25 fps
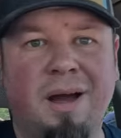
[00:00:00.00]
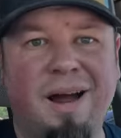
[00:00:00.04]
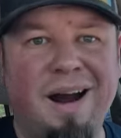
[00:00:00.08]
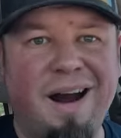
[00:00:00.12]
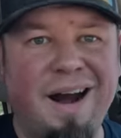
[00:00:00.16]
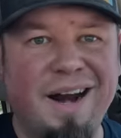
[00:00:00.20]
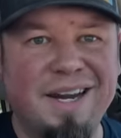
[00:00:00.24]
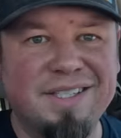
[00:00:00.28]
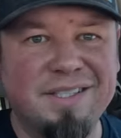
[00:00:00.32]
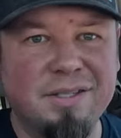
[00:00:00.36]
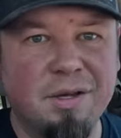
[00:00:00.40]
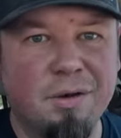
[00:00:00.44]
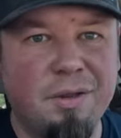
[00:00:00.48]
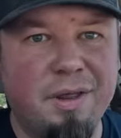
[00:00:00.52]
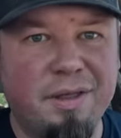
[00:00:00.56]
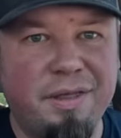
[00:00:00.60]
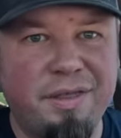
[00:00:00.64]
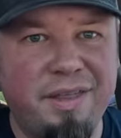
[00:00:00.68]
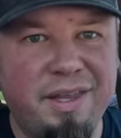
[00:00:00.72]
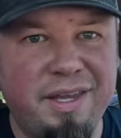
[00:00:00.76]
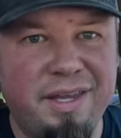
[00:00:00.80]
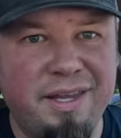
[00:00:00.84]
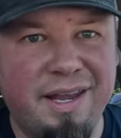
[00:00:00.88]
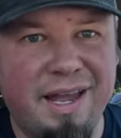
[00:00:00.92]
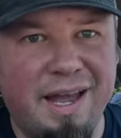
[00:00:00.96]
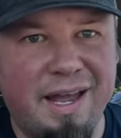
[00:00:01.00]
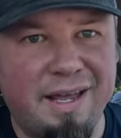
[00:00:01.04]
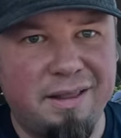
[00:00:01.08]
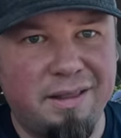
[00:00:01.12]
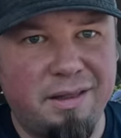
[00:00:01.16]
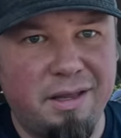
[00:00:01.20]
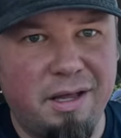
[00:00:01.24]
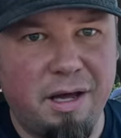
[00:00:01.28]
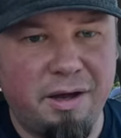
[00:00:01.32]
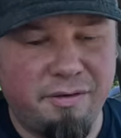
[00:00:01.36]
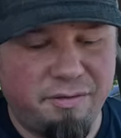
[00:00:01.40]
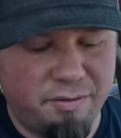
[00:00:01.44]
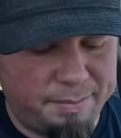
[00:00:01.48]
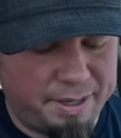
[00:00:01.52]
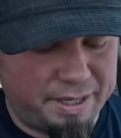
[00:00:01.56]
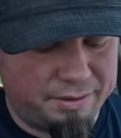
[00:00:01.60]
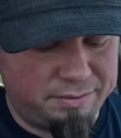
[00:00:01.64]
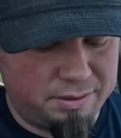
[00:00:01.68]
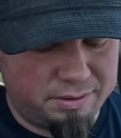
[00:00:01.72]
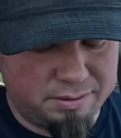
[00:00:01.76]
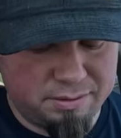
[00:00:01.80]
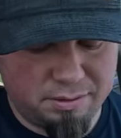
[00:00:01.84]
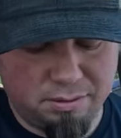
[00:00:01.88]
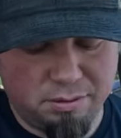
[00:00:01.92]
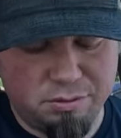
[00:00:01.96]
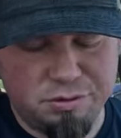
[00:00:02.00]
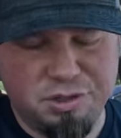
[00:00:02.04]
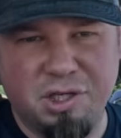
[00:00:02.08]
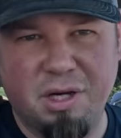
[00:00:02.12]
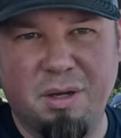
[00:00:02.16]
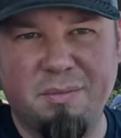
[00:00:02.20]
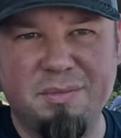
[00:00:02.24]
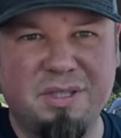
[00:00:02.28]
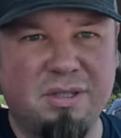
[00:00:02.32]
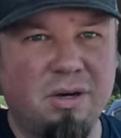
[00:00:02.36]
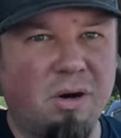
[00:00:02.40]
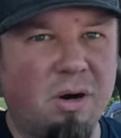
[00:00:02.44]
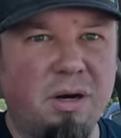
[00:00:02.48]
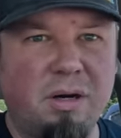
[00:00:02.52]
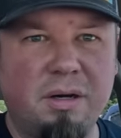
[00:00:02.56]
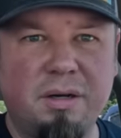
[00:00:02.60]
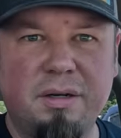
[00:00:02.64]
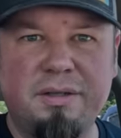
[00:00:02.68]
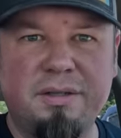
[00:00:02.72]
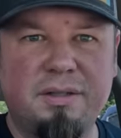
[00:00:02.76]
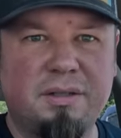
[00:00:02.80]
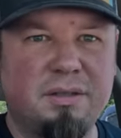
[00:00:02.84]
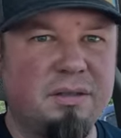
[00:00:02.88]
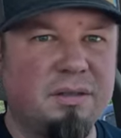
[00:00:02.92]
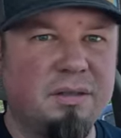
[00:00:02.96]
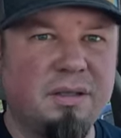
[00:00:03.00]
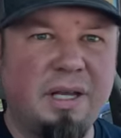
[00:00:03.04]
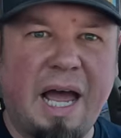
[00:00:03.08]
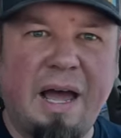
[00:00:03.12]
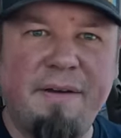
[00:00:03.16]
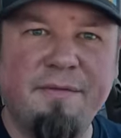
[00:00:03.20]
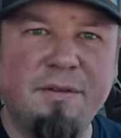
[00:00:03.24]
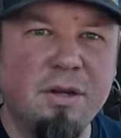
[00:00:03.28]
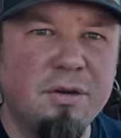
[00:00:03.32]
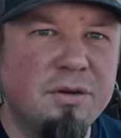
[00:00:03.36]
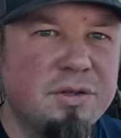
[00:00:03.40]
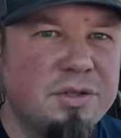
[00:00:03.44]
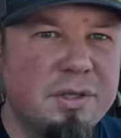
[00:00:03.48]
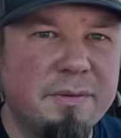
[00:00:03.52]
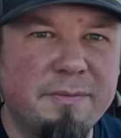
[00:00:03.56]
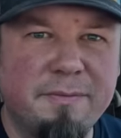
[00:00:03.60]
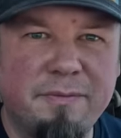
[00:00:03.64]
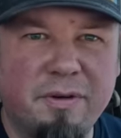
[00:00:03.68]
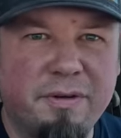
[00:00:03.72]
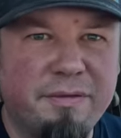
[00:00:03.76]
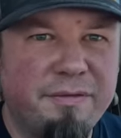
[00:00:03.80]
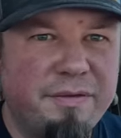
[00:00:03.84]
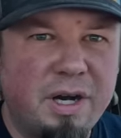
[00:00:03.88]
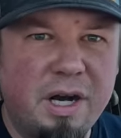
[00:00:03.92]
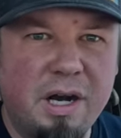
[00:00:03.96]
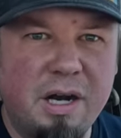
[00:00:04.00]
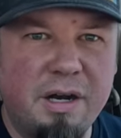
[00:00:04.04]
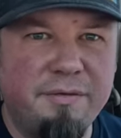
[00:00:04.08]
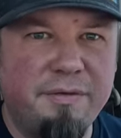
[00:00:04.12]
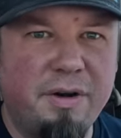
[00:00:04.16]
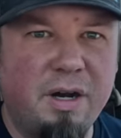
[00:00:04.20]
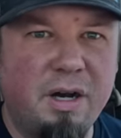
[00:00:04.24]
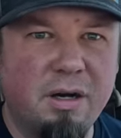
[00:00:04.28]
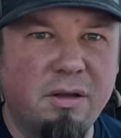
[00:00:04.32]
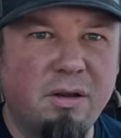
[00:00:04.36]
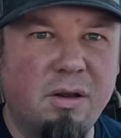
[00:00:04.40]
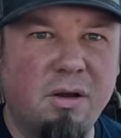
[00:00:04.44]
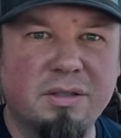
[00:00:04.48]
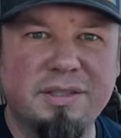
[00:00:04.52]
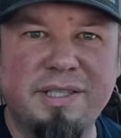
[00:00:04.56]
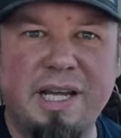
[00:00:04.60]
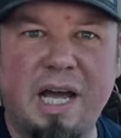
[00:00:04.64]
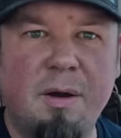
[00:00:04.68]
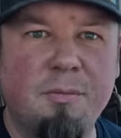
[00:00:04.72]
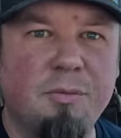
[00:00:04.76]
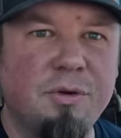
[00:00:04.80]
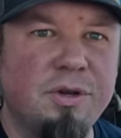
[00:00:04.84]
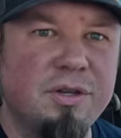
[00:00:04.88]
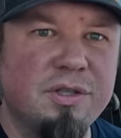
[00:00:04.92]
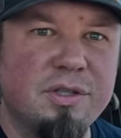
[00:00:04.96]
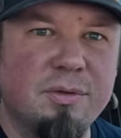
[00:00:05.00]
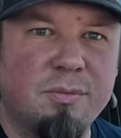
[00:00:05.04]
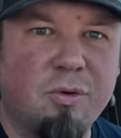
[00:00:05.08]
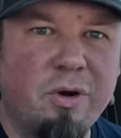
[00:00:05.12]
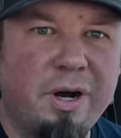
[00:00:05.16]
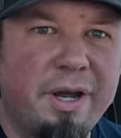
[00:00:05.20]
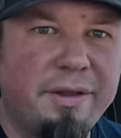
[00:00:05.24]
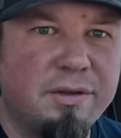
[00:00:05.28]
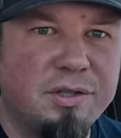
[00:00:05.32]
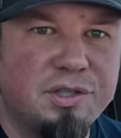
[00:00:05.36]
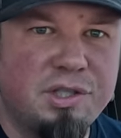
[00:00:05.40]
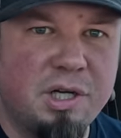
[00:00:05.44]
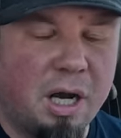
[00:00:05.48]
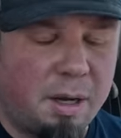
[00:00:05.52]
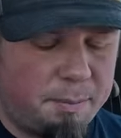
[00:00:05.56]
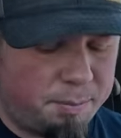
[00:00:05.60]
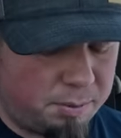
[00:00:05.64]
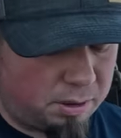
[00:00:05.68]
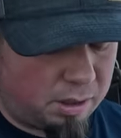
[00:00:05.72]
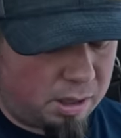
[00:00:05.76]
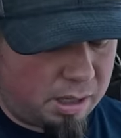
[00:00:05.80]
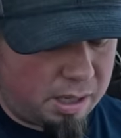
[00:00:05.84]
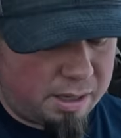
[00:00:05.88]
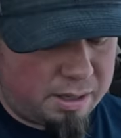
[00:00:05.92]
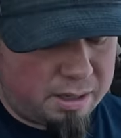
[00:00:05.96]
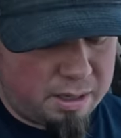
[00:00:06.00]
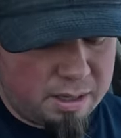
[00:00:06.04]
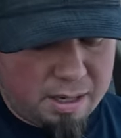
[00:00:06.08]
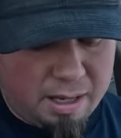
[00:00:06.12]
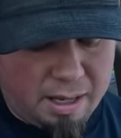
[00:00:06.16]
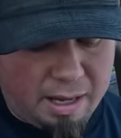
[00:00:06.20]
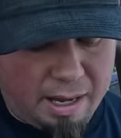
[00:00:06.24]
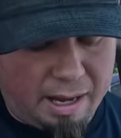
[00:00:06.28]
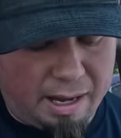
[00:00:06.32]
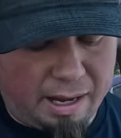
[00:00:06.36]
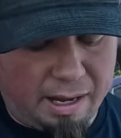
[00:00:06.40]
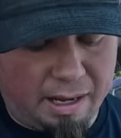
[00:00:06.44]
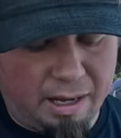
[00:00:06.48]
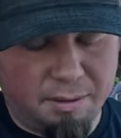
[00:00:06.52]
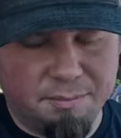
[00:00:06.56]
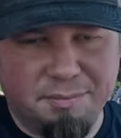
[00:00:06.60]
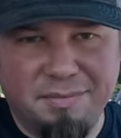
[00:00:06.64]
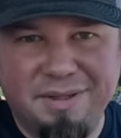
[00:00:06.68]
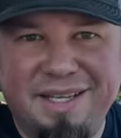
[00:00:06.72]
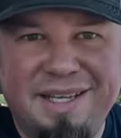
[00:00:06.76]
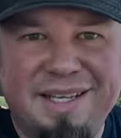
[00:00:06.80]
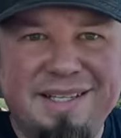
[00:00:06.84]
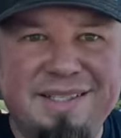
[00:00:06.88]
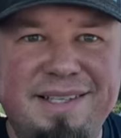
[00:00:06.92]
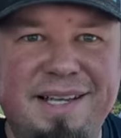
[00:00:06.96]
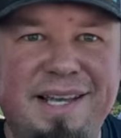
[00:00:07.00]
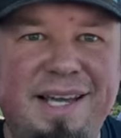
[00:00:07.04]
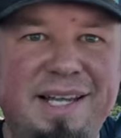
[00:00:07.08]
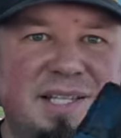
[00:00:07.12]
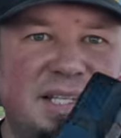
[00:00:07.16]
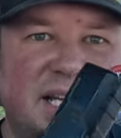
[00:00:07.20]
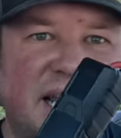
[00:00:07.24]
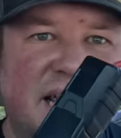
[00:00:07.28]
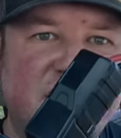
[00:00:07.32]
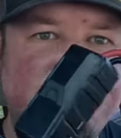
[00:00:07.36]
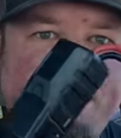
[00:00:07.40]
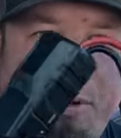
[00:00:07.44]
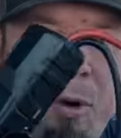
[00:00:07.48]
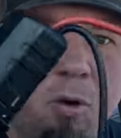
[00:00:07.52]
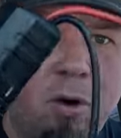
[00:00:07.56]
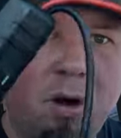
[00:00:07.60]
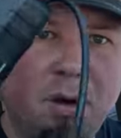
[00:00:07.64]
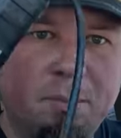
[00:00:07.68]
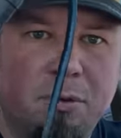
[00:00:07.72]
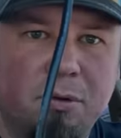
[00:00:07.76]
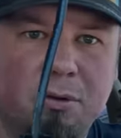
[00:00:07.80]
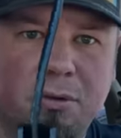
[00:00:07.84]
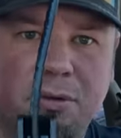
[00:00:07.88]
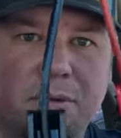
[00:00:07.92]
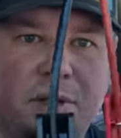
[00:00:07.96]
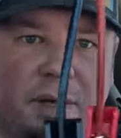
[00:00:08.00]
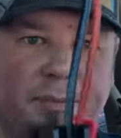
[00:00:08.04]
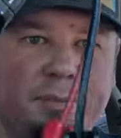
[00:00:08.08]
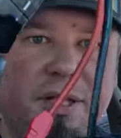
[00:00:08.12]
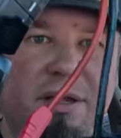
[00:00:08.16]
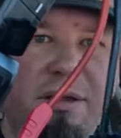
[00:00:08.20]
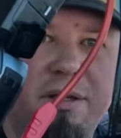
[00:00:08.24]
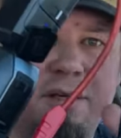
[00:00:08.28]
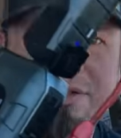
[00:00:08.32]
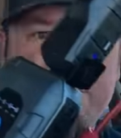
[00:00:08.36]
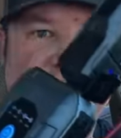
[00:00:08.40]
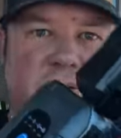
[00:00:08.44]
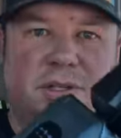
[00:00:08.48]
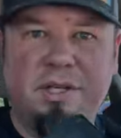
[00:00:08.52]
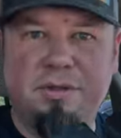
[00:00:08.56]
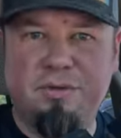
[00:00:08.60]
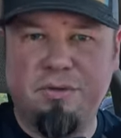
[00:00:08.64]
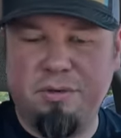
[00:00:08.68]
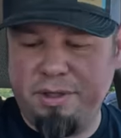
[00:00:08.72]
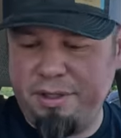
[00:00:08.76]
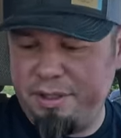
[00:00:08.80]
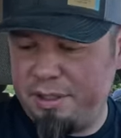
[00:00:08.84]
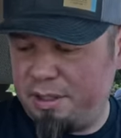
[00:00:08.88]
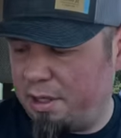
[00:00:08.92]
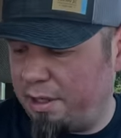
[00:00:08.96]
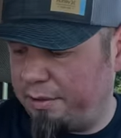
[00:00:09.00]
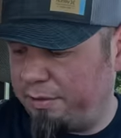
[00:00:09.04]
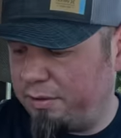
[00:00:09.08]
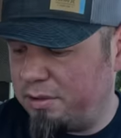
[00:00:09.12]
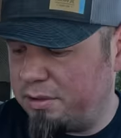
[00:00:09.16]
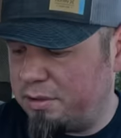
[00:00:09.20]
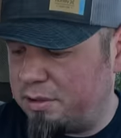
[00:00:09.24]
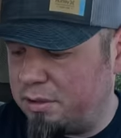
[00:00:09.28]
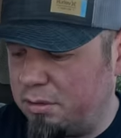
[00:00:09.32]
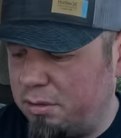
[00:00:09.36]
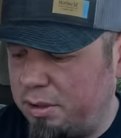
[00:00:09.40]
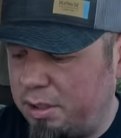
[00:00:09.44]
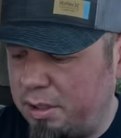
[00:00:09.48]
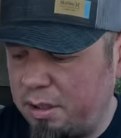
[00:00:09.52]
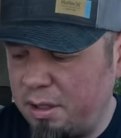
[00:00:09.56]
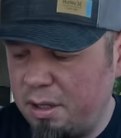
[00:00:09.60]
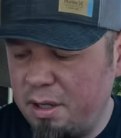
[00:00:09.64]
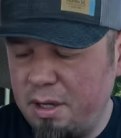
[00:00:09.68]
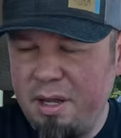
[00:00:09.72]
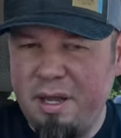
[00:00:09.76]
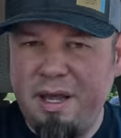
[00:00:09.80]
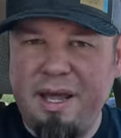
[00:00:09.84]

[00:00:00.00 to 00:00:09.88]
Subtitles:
All right, so the thing I love about these little jump starters, I've used them for a very, very long time. We use them around the shop a lot, is that it's portable. I mean, there's really nothing to it.